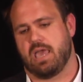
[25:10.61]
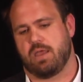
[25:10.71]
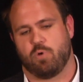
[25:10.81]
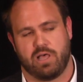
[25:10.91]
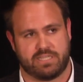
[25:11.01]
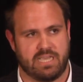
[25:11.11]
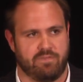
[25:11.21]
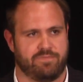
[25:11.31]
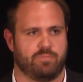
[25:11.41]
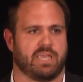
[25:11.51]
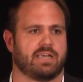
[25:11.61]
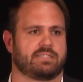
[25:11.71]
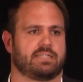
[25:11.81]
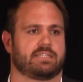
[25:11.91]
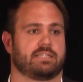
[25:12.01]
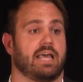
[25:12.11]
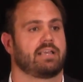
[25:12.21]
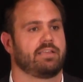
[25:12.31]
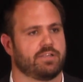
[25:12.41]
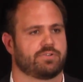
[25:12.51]
while it's helpful because it's
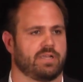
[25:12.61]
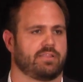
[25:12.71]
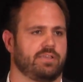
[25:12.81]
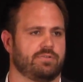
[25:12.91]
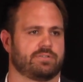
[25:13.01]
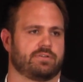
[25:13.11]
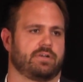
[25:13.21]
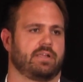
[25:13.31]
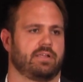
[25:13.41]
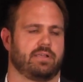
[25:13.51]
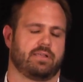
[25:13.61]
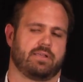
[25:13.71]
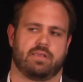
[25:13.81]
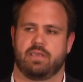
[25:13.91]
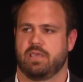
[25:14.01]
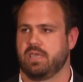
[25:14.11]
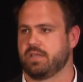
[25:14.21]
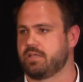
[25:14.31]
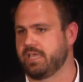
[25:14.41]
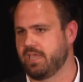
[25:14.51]
likely to trick the user
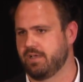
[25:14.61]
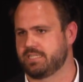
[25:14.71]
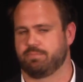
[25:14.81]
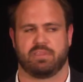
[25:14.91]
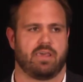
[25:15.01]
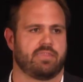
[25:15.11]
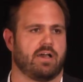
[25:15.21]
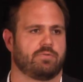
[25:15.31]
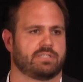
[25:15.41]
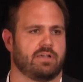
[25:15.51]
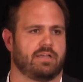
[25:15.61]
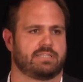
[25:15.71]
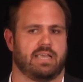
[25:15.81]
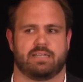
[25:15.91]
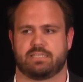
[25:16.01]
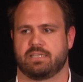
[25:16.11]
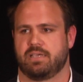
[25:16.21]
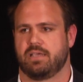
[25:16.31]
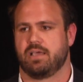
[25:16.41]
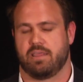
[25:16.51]
into clicking on something they thought was content,
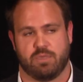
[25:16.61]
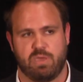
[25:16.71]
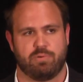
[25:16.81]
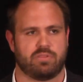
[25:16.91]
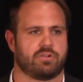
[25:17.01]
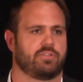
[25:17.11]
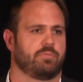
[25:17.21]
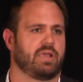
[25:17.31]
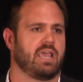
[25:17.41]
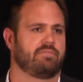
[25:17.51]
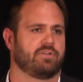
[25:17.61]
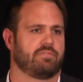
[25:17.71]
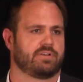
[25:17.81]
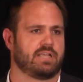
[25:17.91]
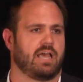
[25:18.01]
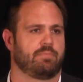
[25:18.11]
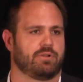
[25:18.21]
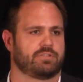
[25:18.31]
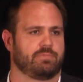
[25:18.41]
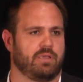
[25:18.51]
I think people learn their behavior over time
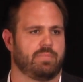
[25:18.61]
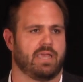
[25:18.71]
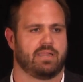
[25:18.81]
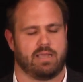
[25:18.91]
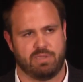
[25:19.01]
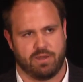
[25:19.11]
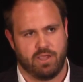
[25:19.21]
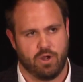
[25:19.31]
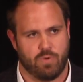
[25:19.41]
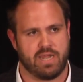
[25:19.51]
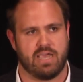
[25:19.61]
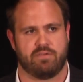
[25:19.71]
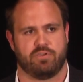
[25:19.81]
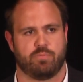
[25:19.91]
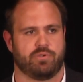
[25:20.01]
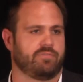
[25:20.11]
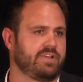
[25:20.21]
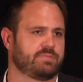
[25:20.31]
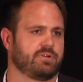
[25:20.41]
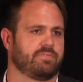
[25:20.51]
and ultimately abandon. I mean, right now, if you open your
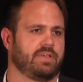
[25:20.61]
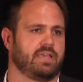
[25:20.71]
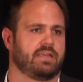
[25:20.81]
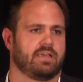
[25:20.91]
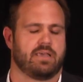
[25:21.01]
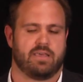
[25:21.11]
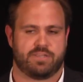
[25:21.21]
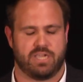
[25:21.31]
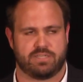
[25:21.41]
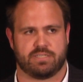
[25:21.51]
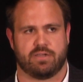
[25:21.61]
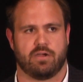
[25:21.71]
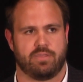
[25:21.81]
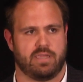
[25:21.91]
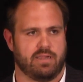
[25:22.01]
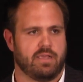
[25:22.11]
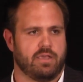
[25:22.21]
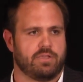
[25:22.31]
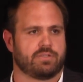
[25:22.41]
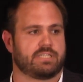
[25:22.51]
Facebook feed, the chances are that
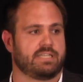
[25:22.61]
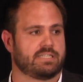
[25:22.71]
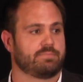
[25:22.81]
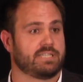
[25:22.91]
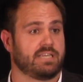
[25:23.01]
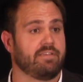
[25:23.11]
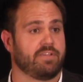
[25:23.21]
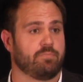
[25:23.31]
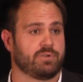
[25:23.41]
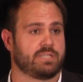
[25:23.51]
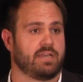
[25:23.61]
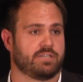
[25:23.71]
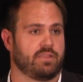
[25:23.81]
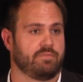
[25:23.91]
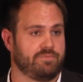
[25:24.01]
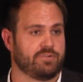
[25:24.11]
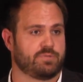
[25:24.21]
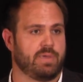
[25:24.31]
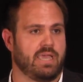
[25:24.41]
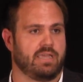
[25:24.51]
you'll see some significant percentage on the
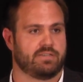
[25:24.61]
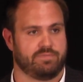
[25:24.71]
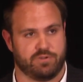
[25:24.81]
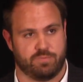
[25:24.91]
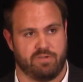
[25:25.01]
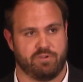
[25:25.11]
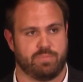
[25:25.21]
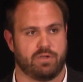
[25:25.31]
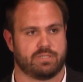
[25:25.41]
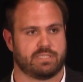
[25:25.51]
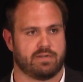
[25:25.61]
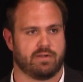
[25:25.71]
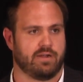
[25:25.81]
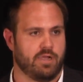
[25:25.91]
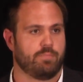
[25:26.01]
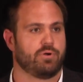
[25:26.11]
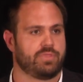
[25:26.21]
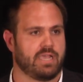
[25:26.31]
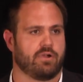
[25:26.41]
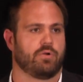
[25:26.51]
first page of your posts that are
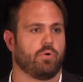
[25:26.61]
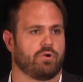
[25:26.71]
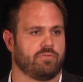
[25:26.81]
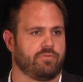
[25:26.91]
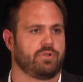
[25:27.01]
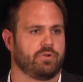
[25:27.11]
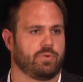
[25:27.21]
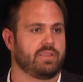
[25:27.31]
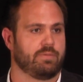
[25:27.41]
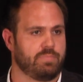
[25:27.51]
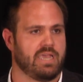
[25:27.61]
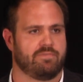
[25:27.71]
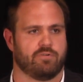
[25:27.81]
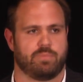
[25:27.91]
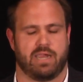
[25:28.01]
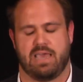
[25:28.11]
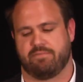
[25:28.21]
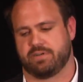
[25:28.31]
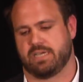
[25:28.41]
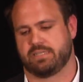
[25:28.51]
put there in order for you to read them, paid for by an
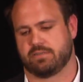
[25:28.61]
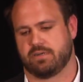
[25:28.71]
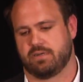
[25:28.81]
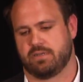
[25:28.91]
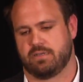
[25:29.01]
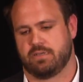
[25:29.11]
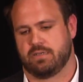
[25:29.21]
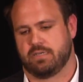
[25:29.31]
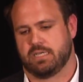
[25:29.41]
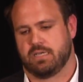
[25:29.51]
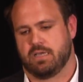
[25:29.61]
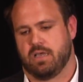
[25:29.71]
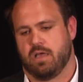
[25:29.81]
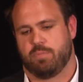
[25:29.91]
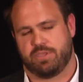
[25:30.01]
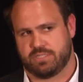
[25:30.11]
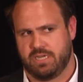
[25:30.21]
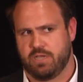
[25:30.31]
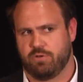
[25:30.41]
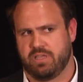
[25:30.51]
advertiser. But there's
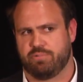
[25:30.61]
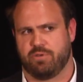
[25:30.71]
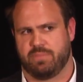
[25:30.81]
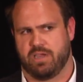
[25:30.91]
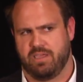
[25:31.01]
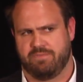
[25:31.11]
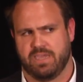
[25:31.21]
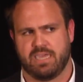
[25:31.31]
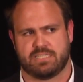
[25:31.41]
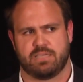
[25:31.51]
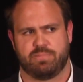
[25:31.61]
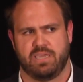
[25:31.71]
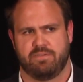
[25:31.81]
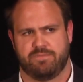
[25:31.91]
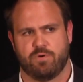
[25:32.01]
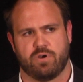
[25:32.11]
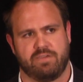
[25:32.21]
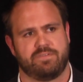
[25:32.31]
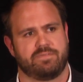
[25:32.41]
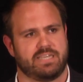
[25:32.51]
an equilibrium there. If it gets to be
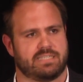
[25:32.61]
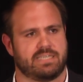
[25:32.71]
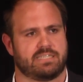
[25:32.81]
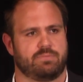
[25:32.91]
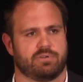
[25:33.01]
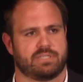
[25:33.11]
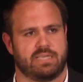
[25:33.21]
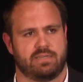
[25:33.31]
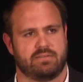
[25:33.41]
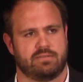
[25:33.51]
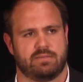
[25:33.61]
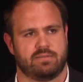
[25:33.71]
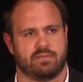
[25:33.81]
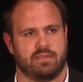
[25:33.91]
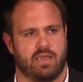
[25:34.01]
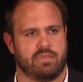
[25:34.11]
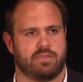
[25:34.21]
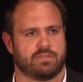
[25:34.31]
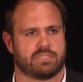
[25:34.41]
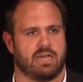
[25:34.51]
40, 50, 60%, I
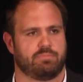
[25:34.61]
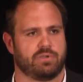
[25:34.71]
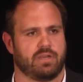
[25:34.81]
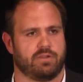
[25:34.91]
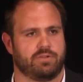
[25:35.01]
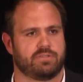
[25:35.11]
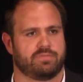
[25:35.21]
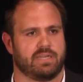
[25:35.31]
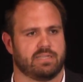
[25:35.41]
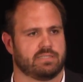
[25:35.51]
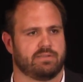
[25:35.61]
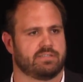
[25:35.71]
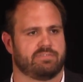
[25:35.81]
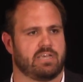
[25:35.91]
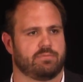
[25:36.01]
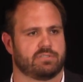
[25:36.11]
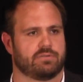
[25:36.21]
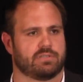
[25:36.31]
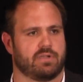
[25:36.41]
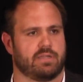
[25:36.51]
think you'll stop looking at your newsfeed as a valuable
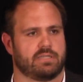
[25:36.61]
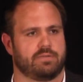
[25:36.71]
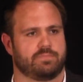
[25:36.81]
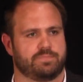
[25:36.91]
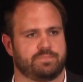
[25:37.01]
source of content.